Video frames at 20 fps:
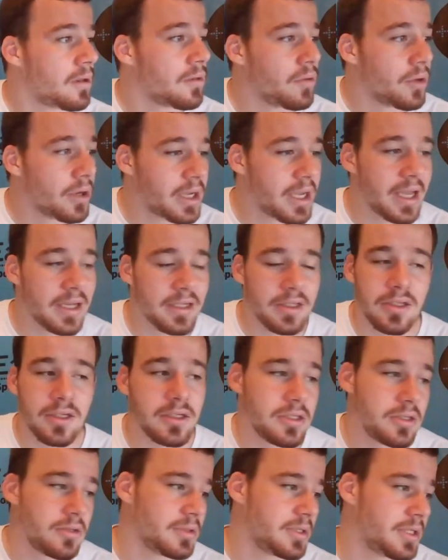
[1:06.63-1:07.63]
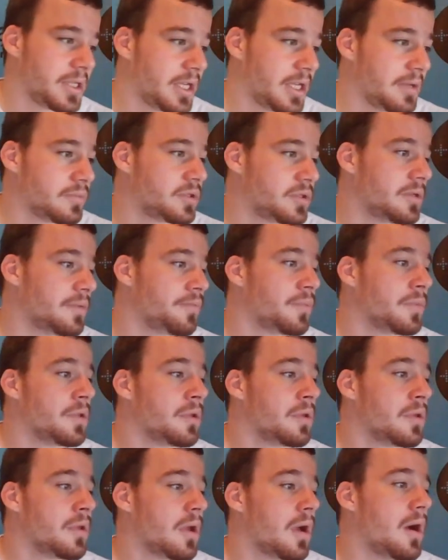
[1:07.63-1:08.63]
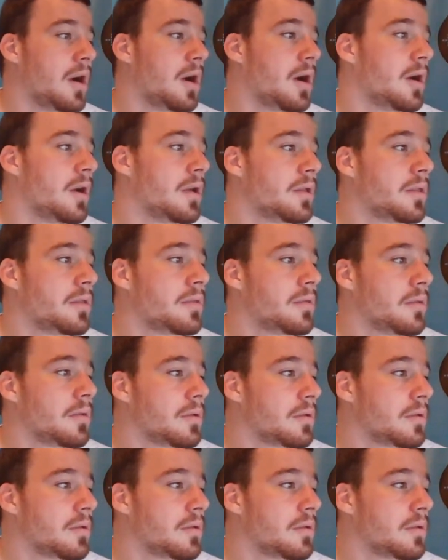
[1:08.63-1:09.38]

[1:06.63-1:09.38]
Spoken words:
Looking at these two teams, had